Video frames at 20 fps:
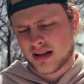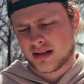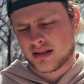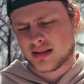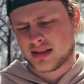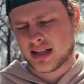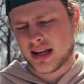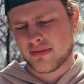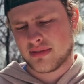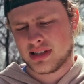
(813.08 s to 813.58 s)

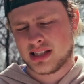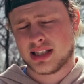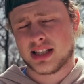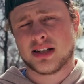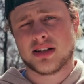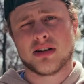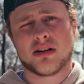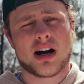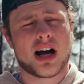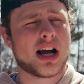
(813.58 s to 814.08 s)

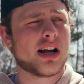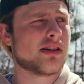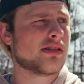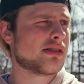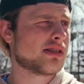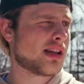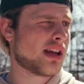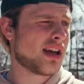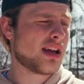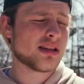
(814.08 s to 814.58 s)
7-seeded Ohio
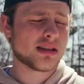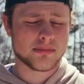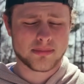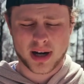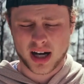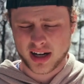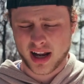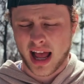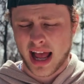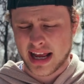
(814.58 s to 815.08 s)
State, the
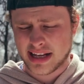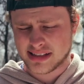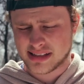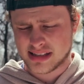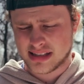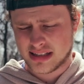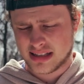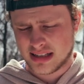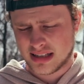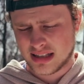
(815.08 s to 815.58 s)
Buckeyes,
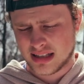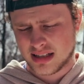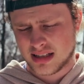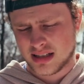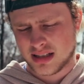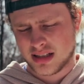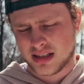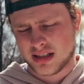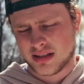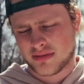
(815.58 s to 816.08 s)

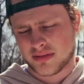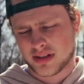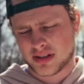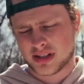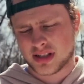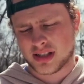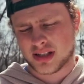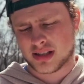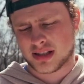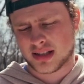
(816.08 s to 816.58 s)

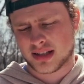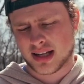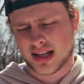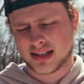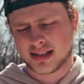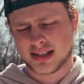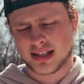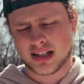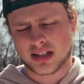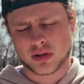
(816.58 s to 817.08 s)
versus the
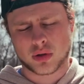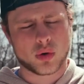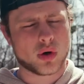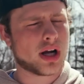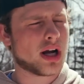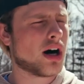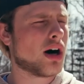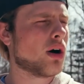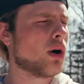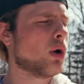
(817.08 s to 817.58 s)
10-seeded
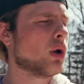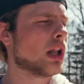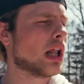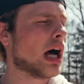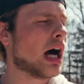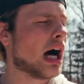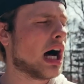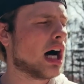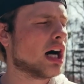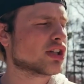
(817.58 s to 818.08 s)

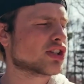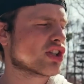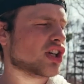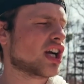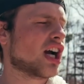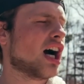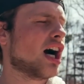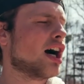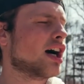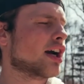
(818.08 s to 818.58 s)
Loyola
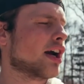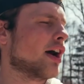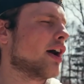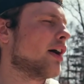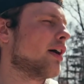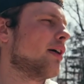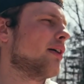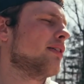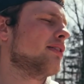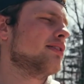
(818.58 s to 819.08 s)

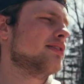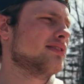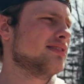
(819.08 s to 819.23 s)
Chicago.